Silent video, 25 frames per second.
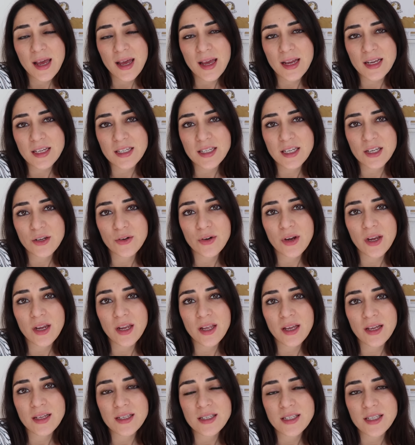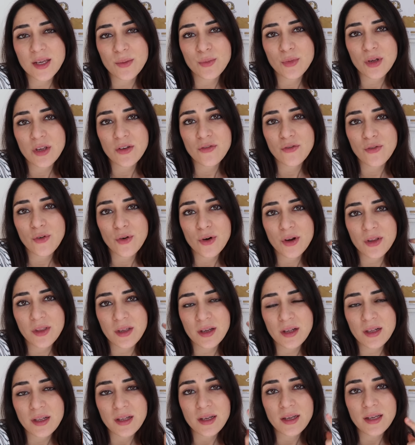actually creating a summary for
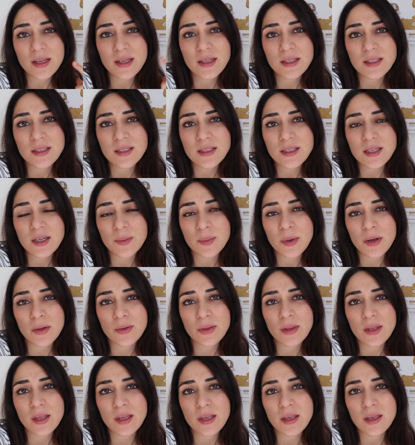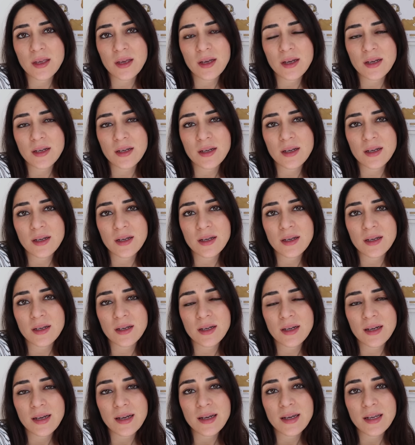the client about the
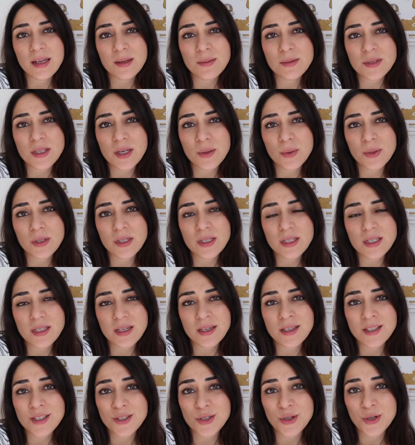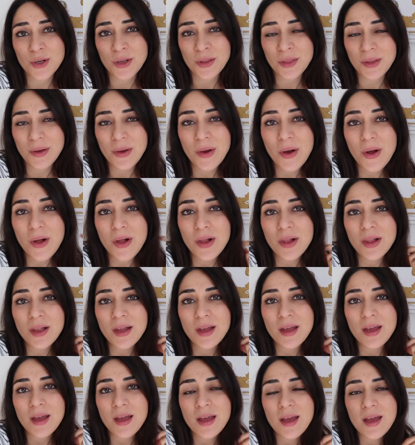uh, items that we discussed during the call